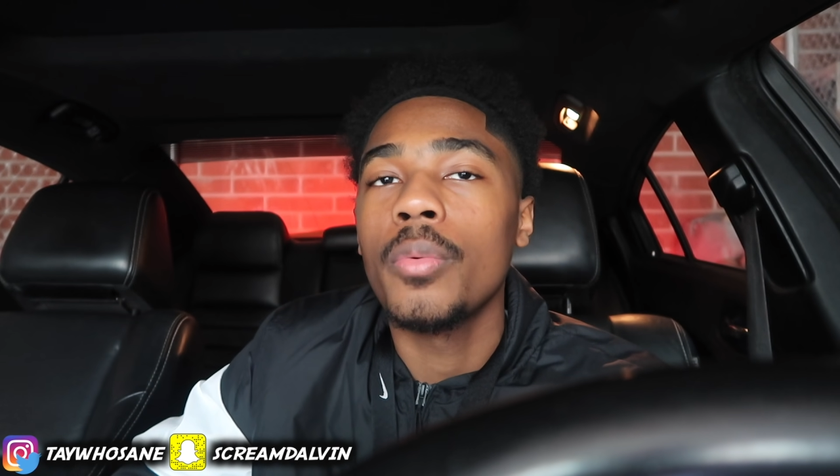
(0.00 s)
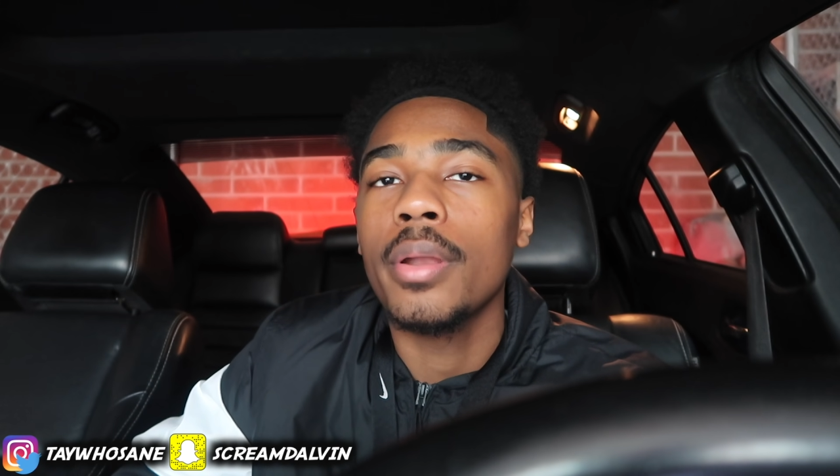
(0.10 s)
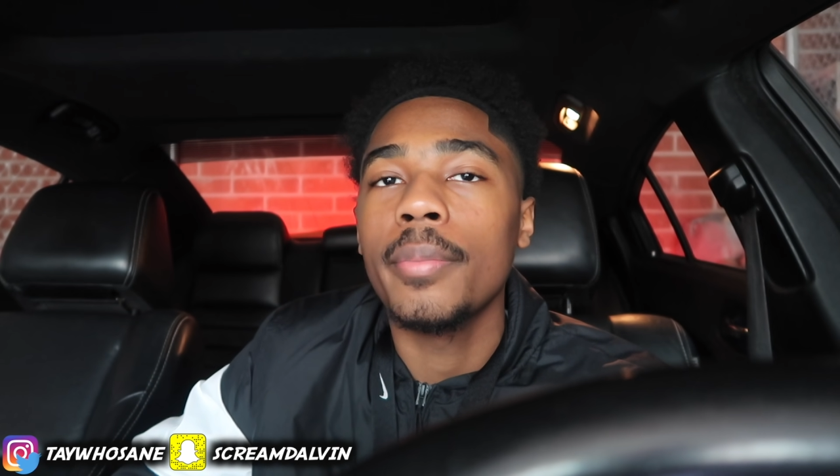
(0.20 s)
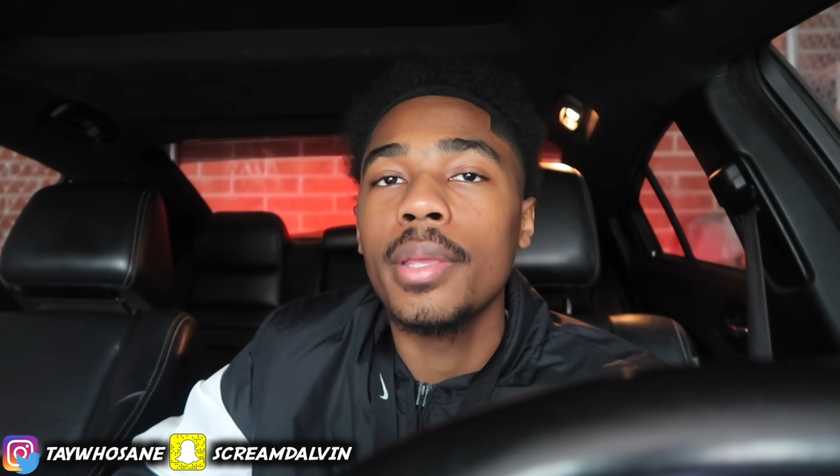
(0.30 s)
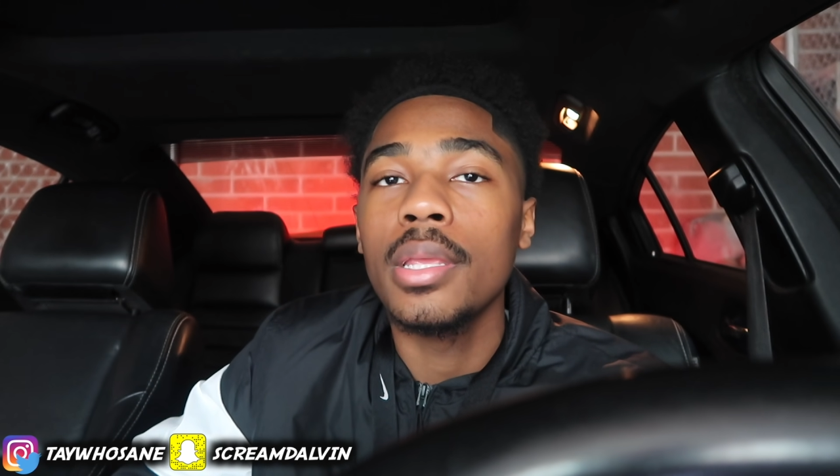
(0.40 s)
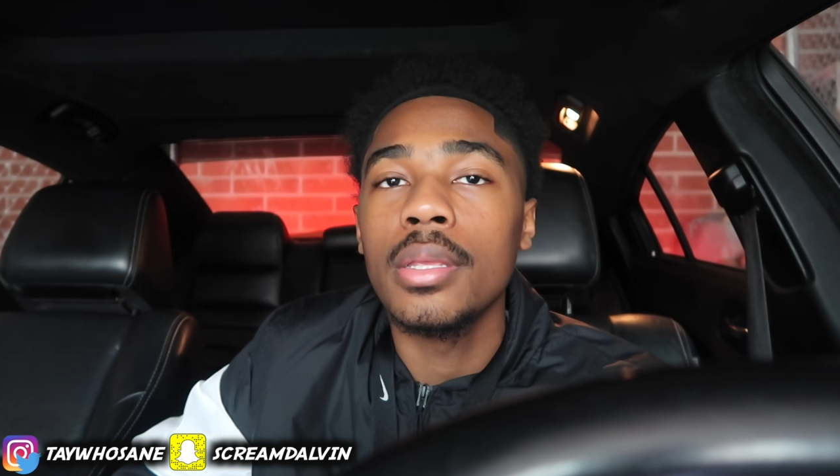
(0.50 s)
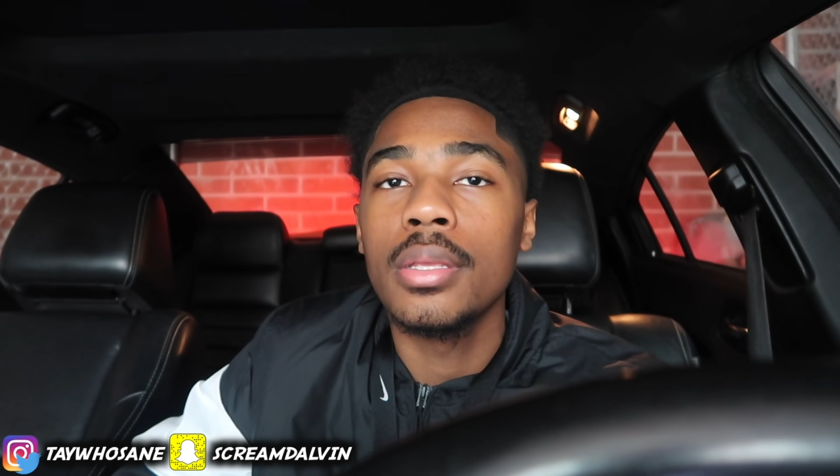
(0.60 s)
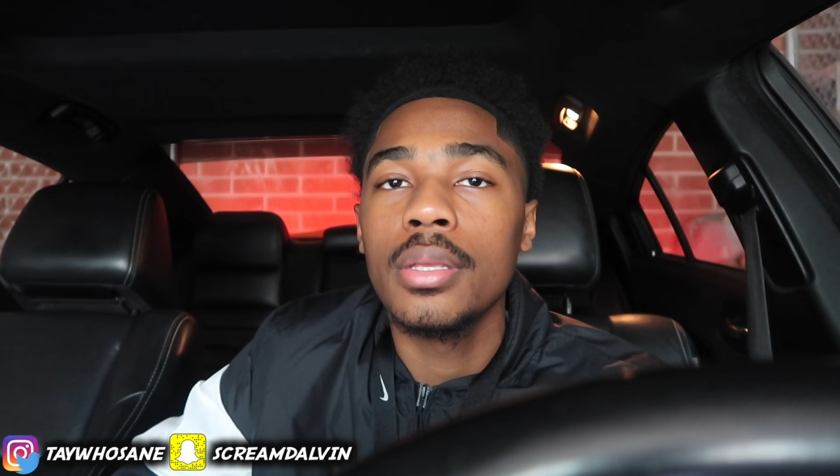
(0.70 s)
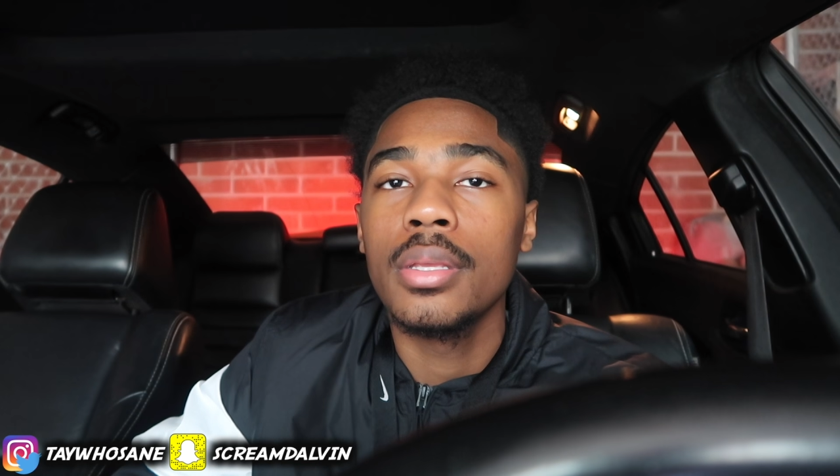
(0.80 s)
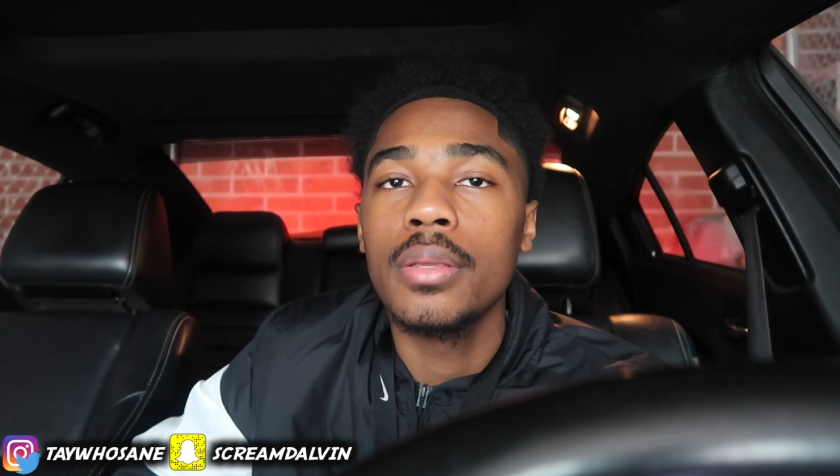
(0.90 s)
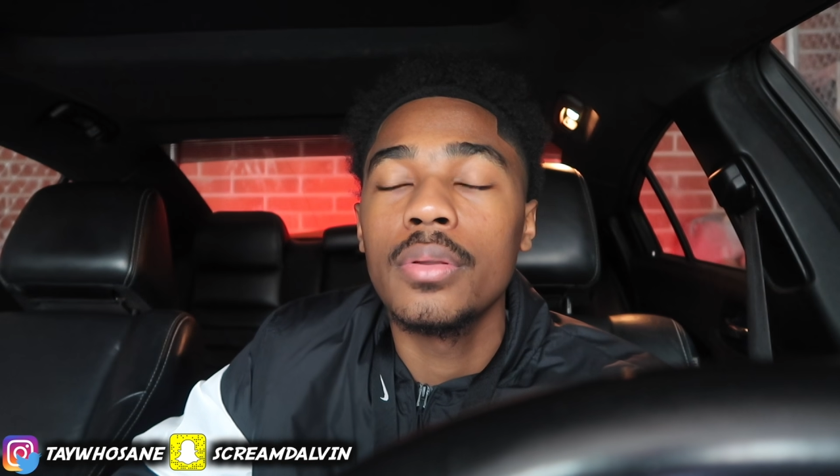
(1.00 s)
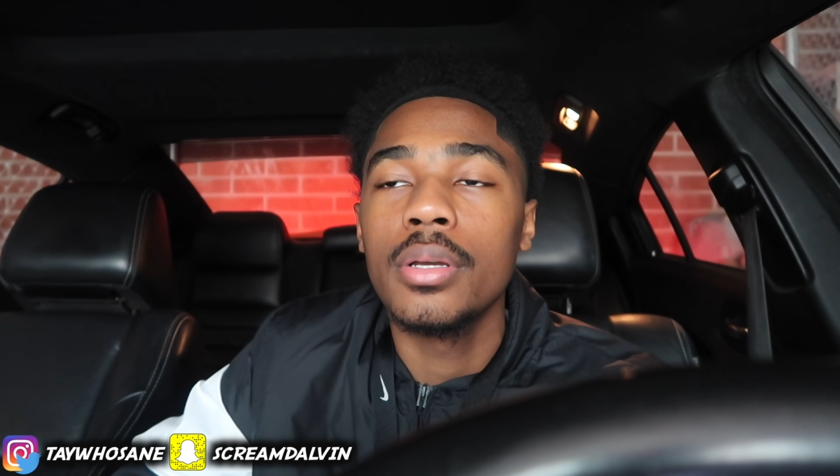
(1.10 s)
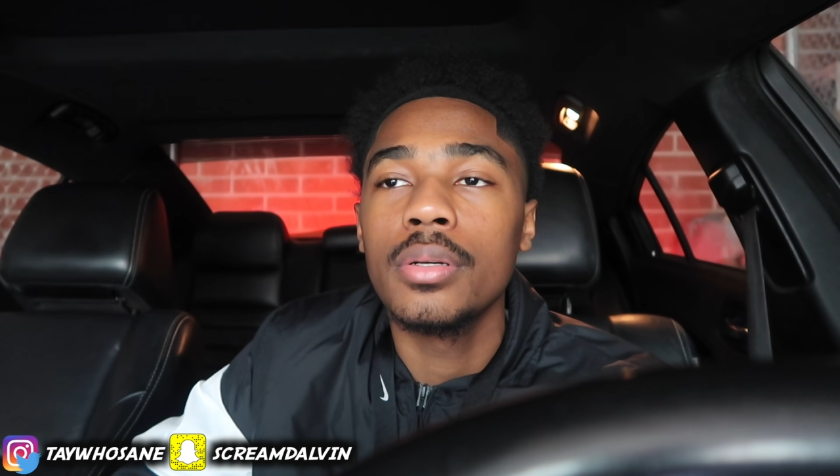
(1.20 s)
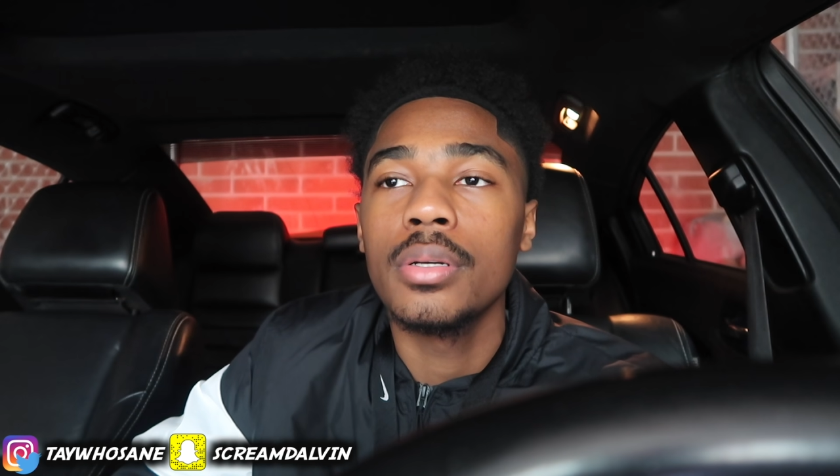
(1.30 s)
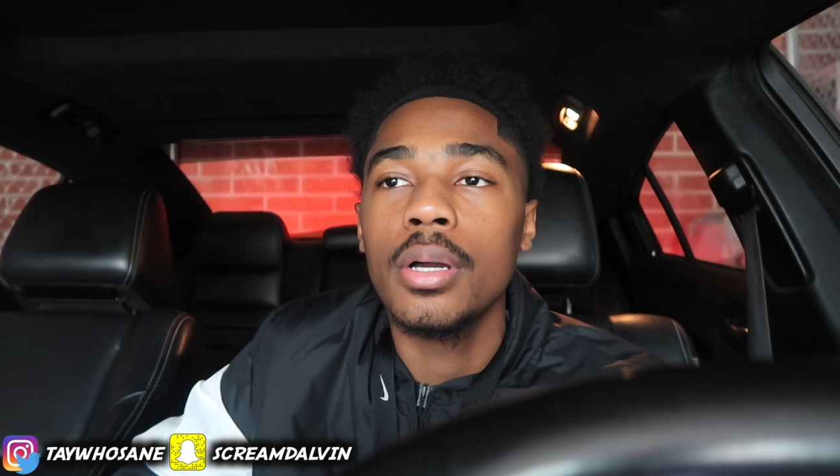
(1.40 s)
I want to be, you
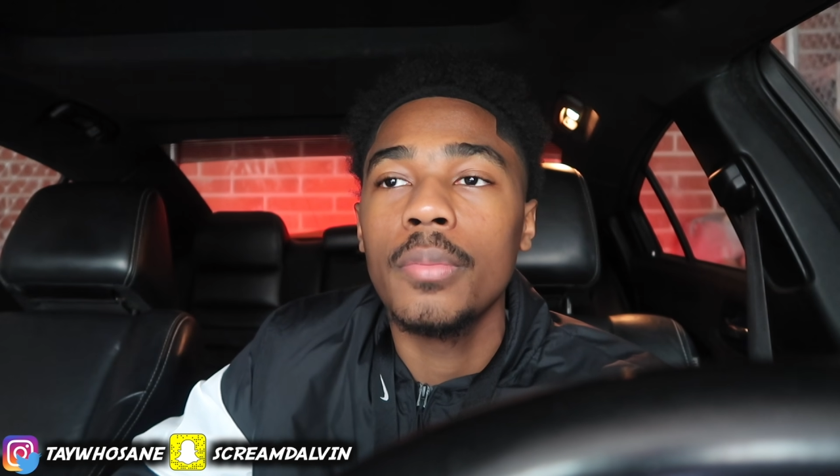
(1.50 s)
know?